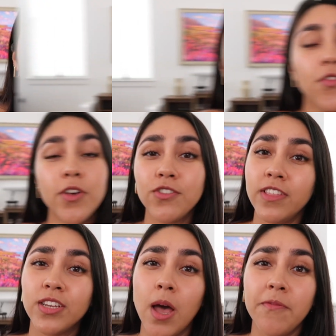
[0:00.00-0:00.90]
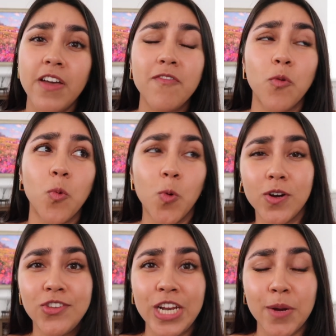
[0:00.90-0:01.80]
So those are the top 5
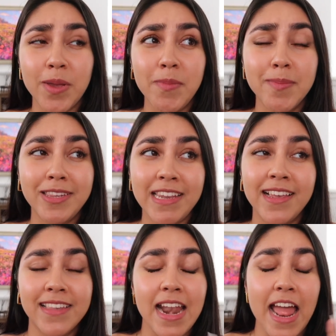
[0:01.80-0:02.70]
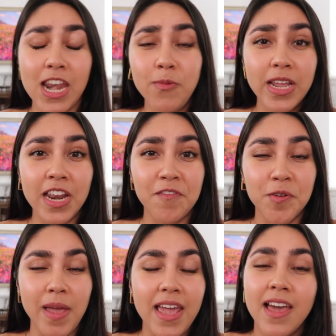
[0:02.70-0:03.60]
worst Airbnb mistakes that anyone can
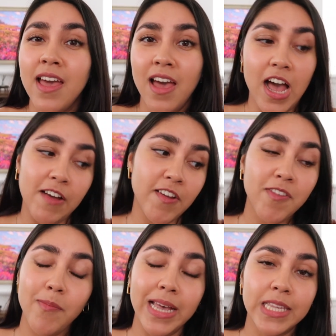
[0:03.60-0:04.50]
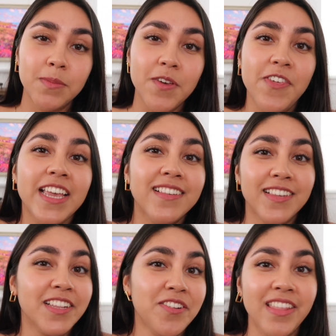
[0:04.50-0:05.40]
ever make. I've definitely made some of these,
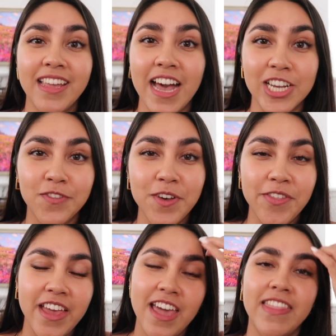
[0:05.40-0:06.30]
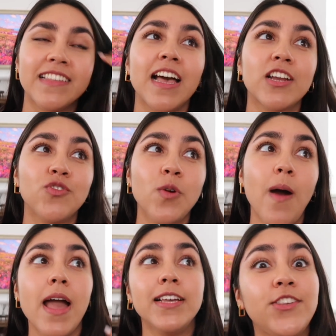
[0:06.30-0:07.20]
including the cash flow thing, and that's actually
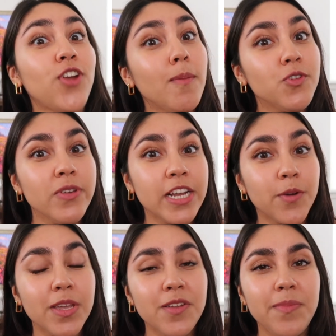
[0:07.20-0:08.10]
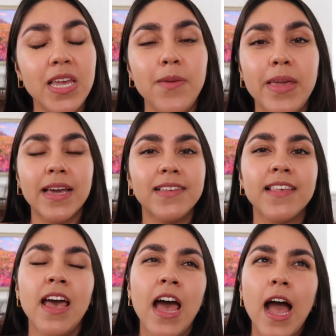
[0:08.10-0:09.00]
why I stopped doing Airbnb, because
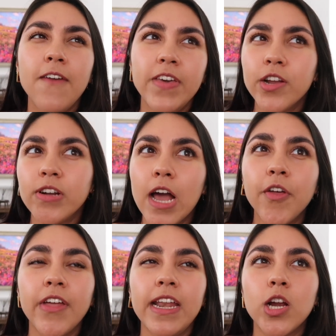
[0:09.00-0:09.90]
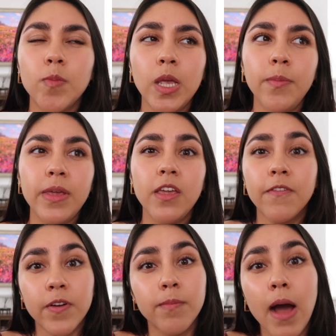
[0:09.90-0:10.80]
I figured out that
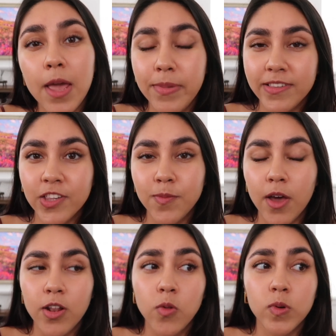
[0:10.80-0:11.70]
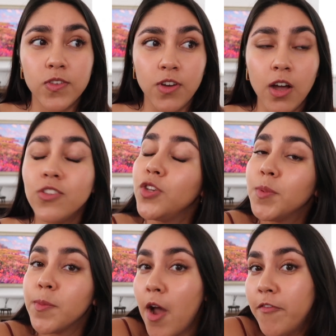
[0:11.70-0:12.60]
Airbnb for my business model was not
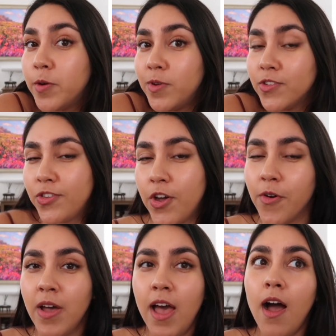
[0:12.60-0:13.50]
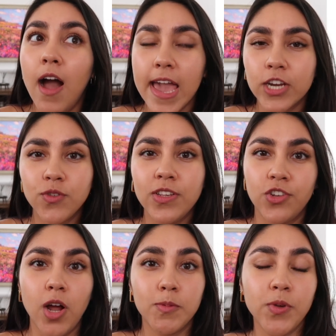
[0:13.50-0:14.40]
super profitable. So I actually
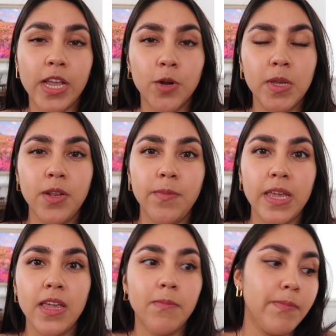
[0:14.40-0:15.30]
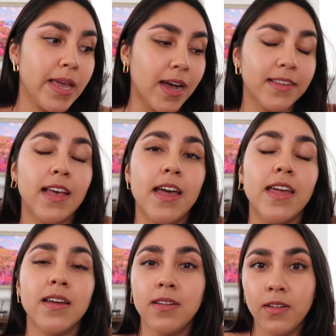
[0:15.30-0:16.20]
stopped doing Airbnb because
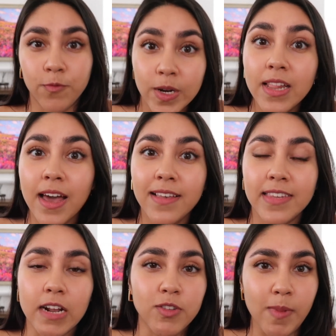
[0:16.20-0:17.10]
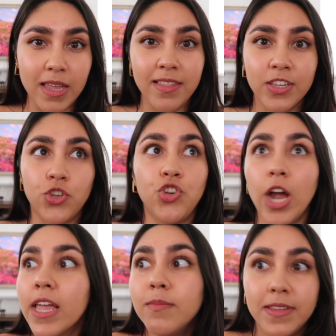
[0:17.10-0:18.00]
I realize that I was making this
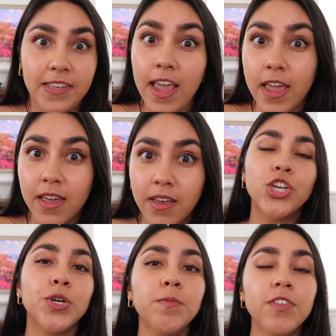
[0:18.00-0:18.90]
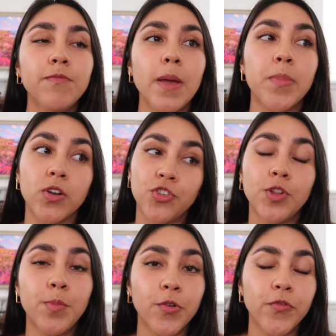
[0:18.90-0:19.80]
giant mistake. In terms of my
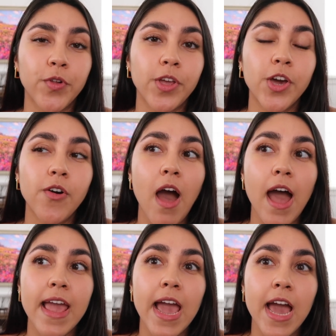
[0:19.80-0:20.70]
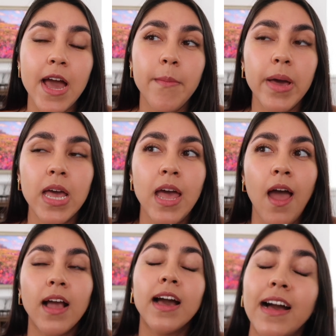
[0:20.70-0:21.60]
personal portfolio, I am
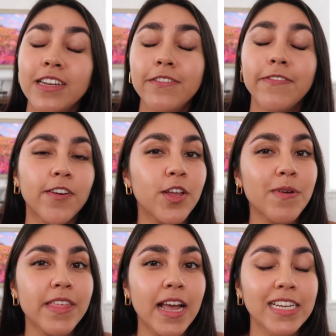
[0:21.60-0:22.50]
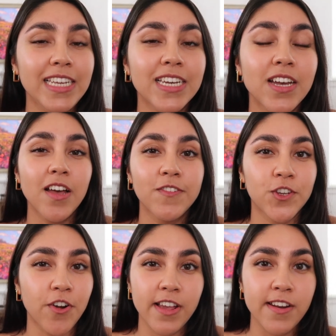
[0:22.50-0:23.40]
kind of flirting with the idea of
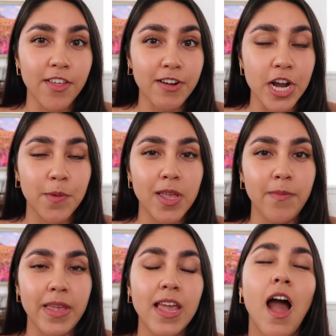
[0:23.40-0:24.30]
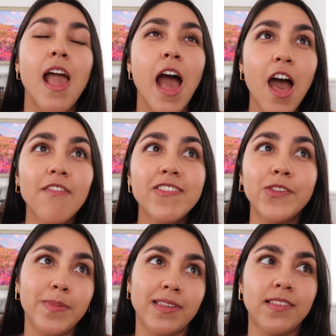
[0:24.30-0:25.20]
starting another Airbnb. I have
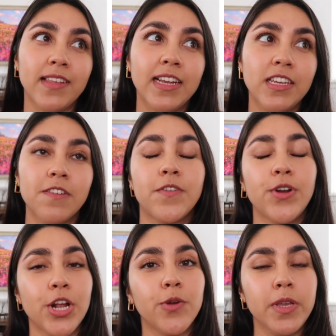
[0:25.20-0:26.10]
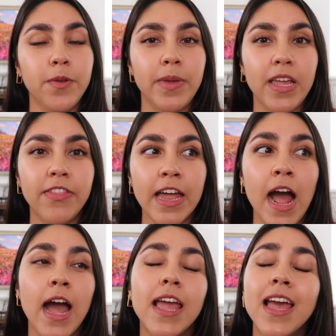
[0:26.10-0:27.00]
this business idea for an Airbnb that
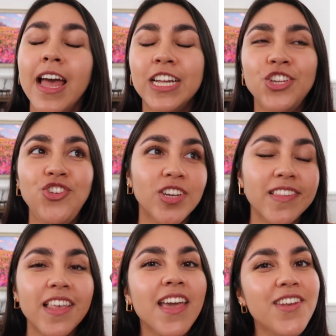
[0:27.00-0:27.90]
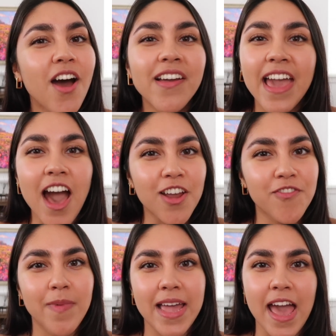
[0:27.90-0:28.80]
I just cannot get out
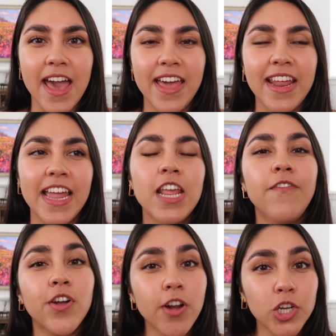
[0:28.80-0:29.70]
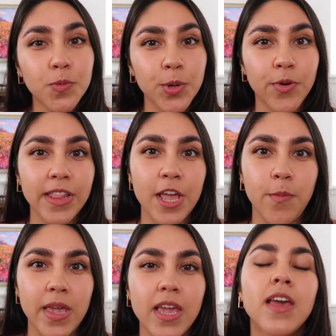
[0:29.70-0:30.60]
of my head. And if you're an entrepreneur
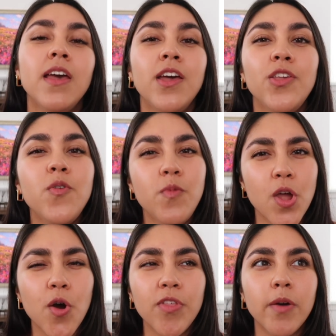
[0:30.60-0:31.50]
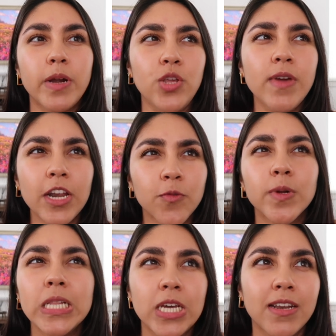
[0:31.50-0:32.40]
like me, you know that when you get a
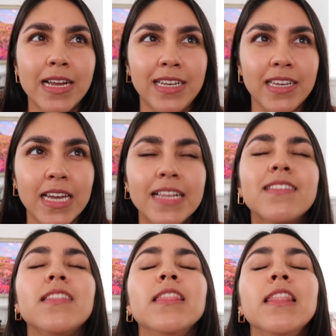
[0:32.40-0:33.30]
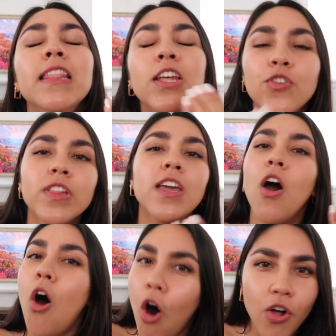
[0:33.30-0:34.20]
really good idea, it's
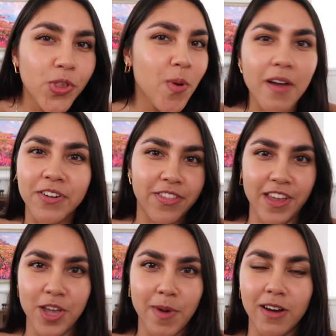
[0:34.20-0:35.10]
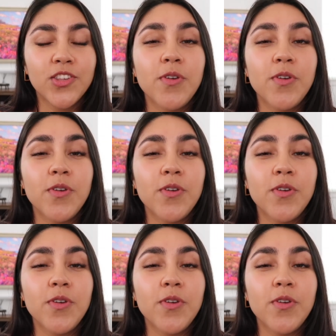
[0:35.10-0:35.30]
literally all you ever think about.